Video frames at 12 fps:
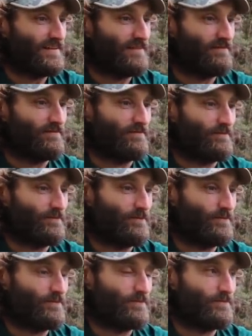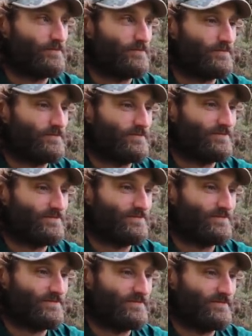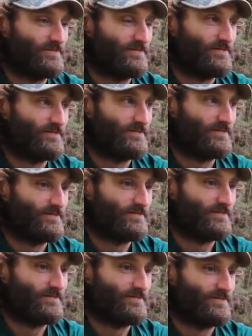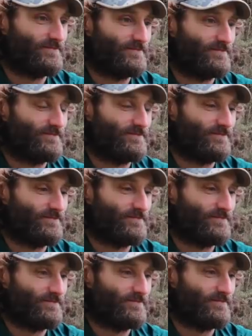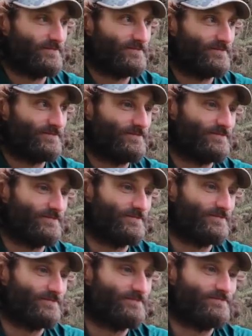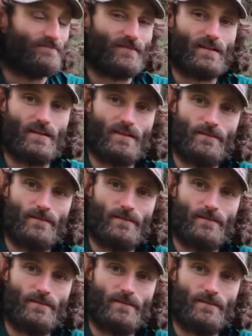No words are spoken by the person on screen.